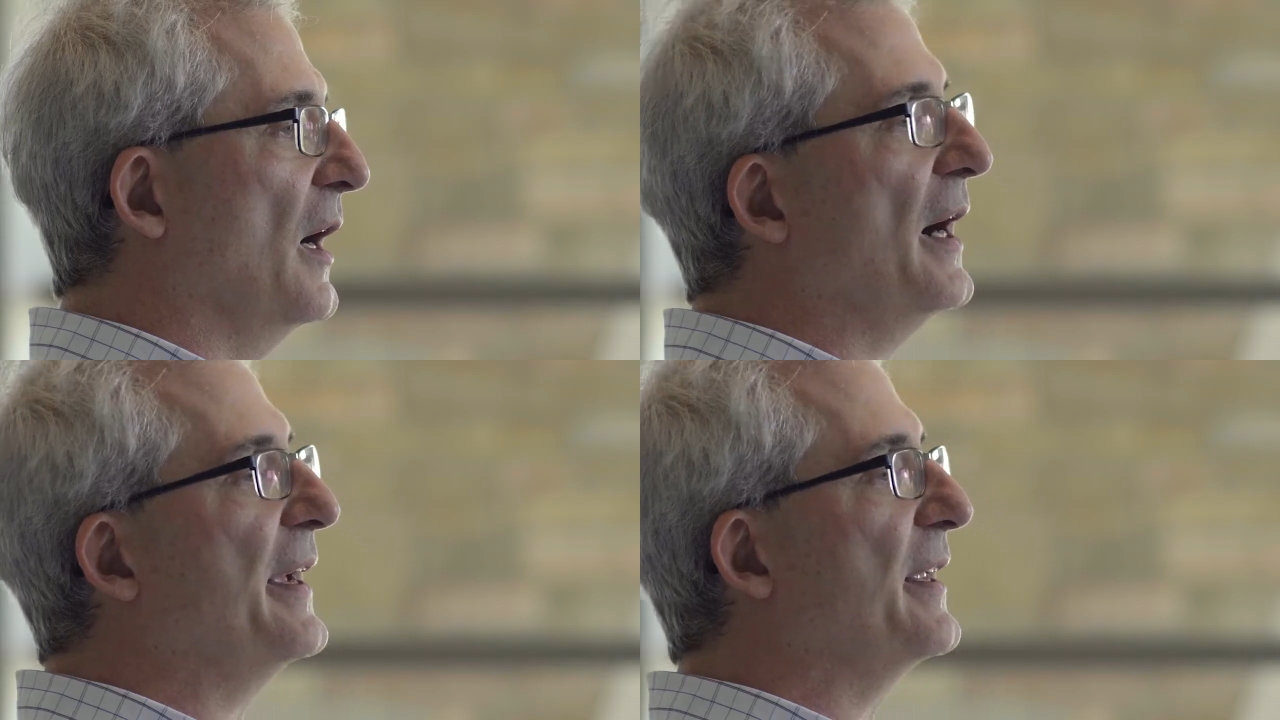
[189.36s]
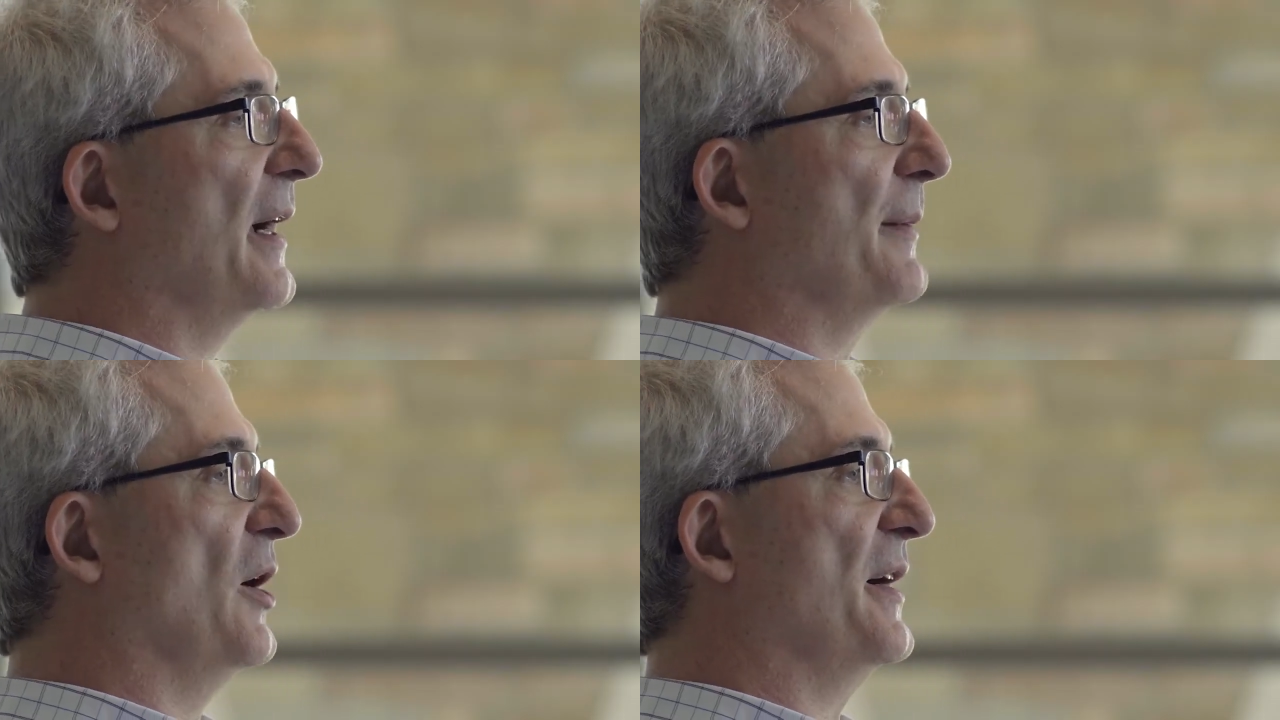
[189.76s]
A high
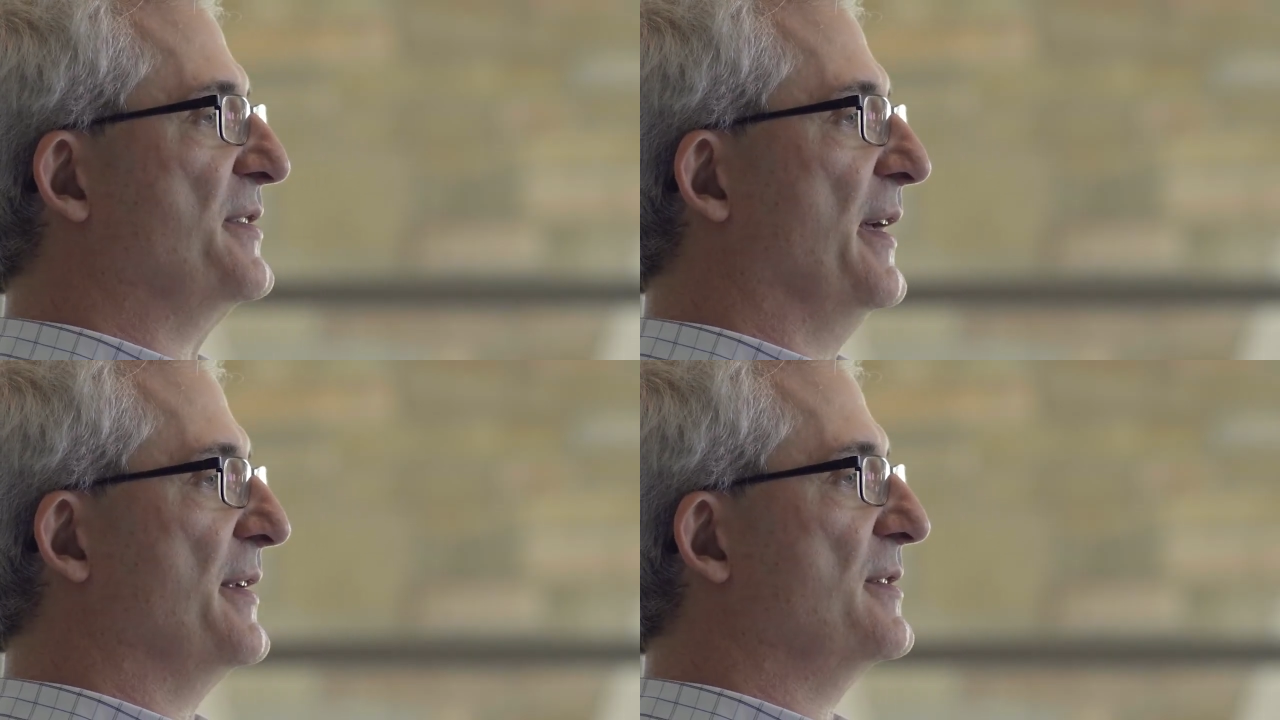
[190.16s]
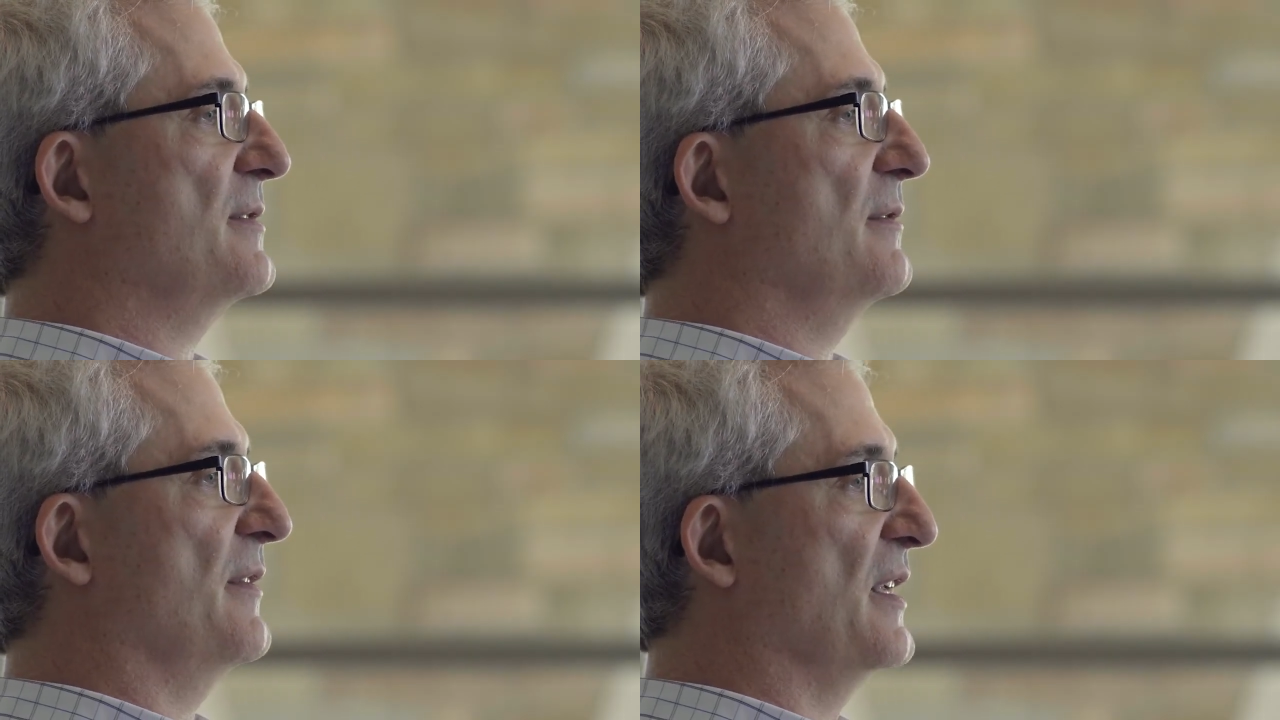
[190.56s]
EI boss
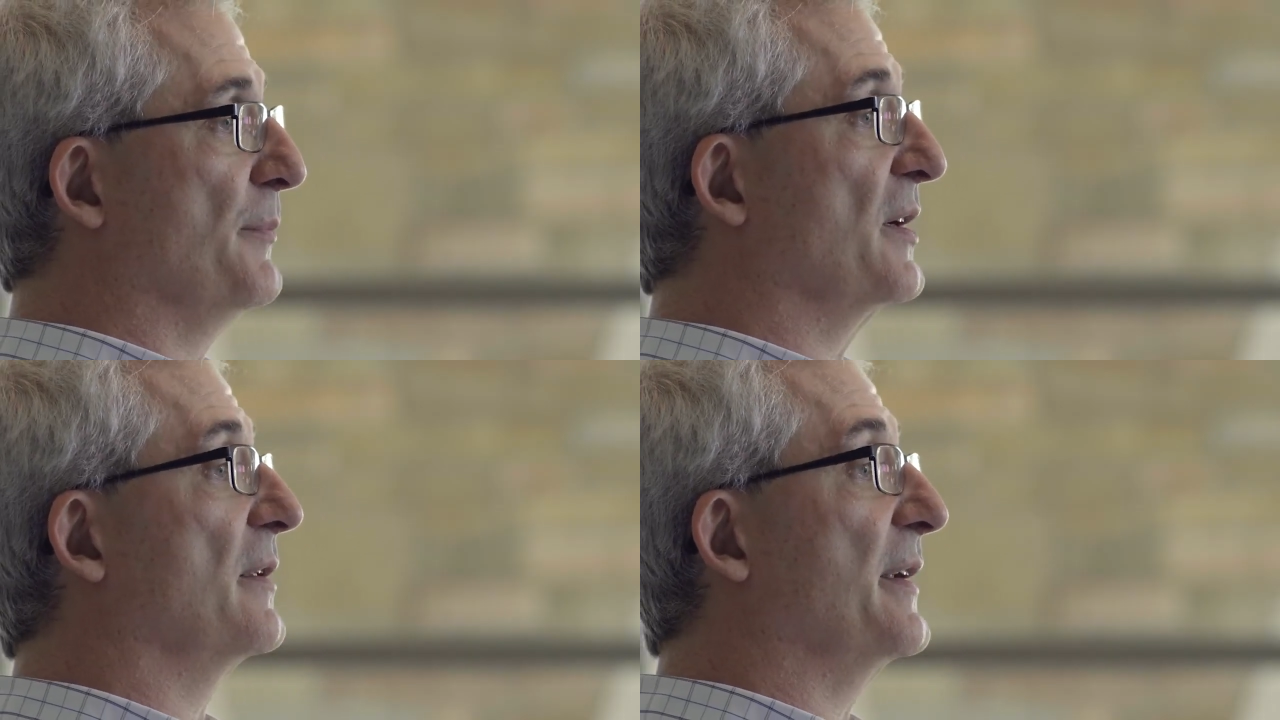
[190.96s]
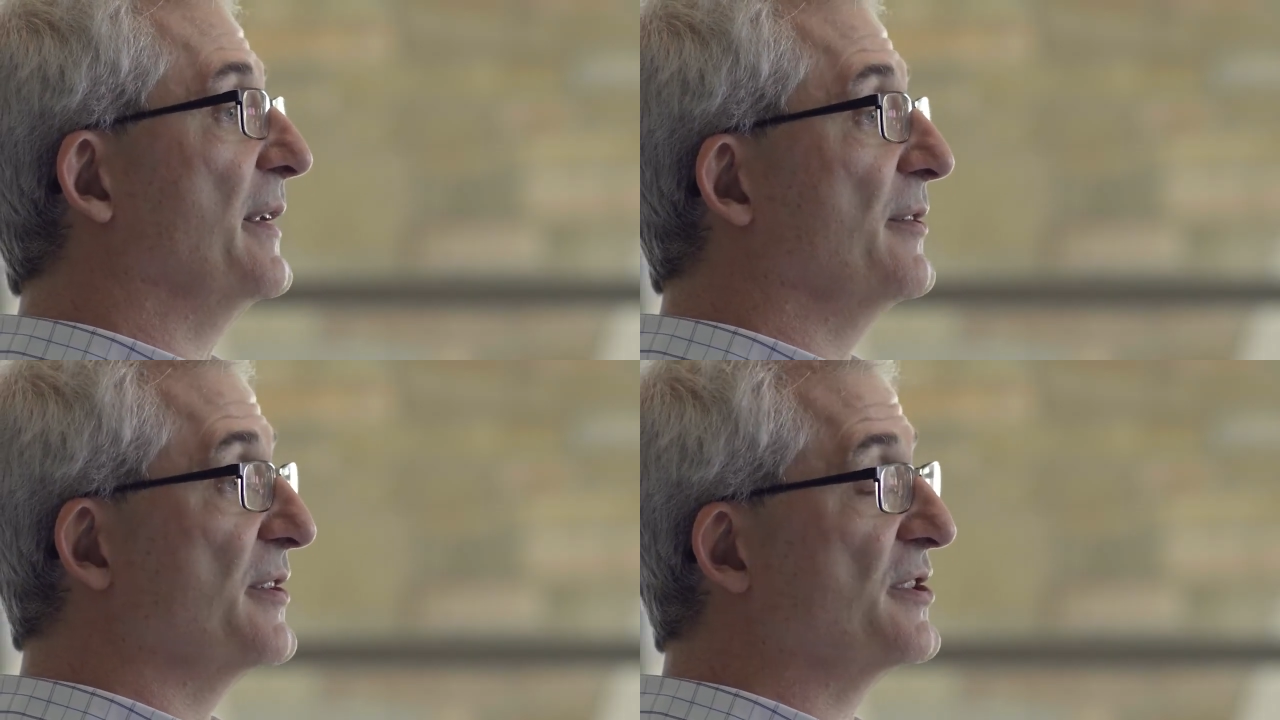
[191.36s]
has the
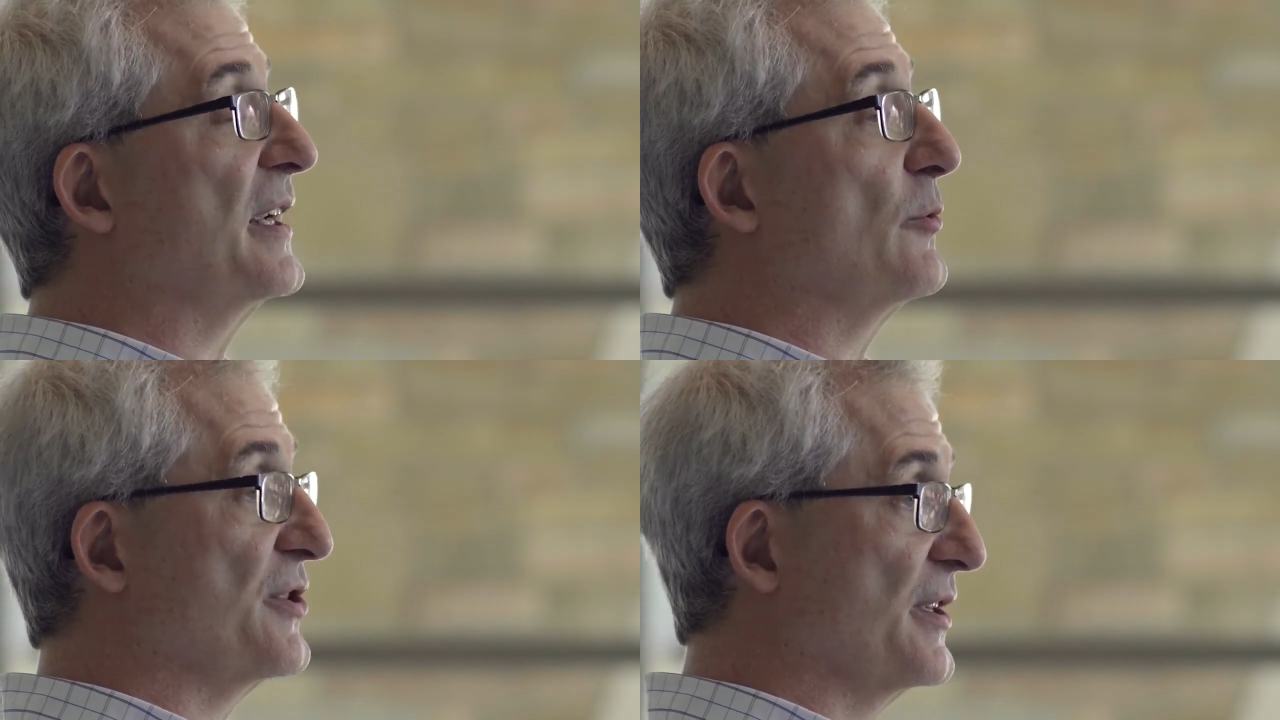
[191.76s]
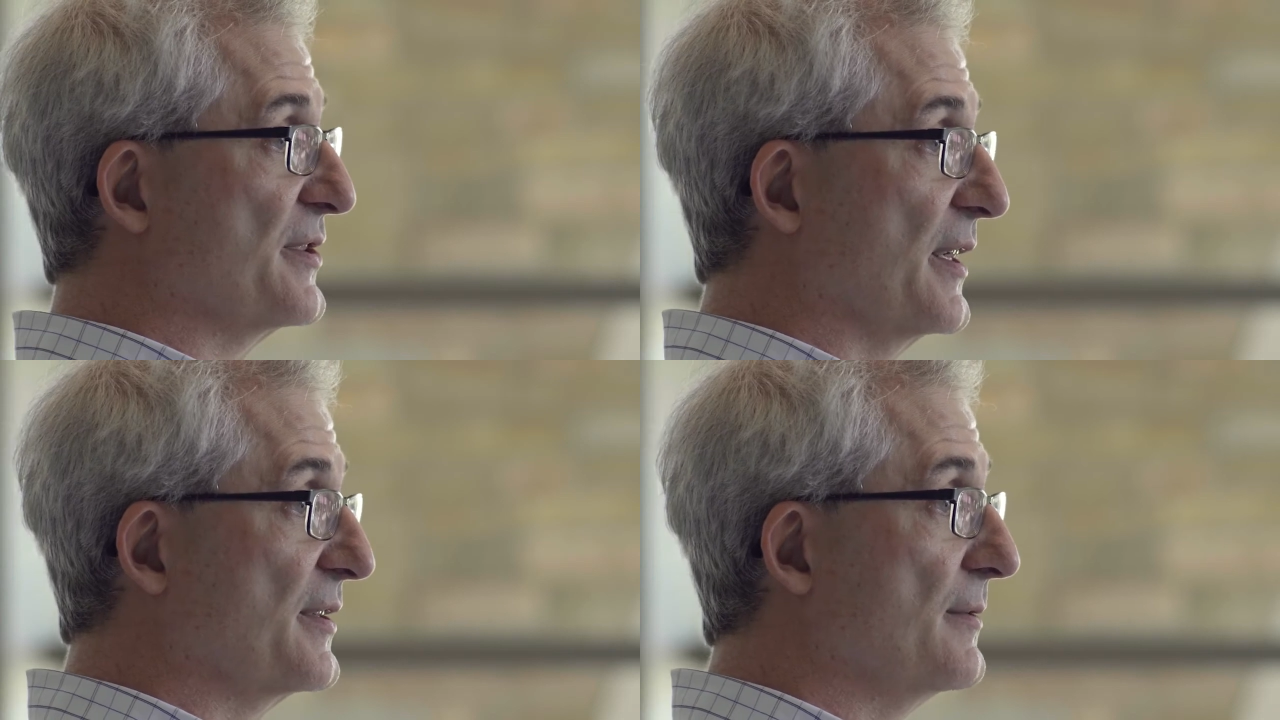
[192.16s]
ability to distinguish
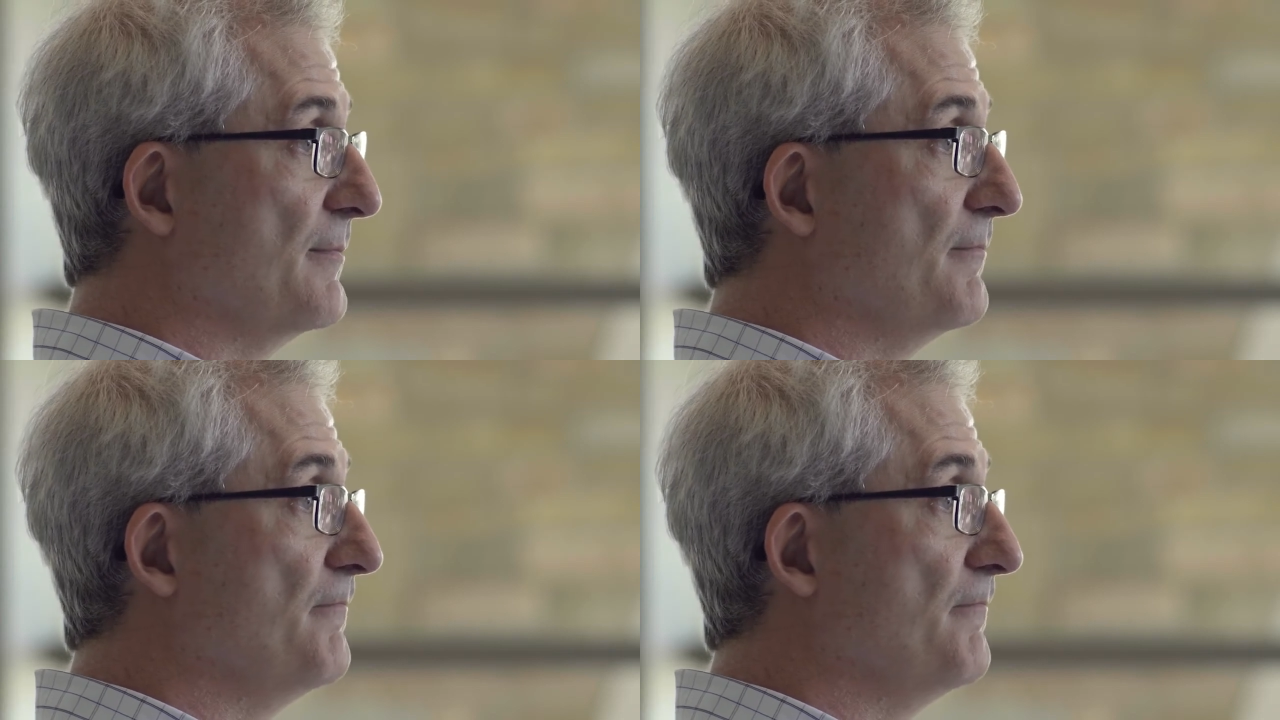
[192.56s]
these things.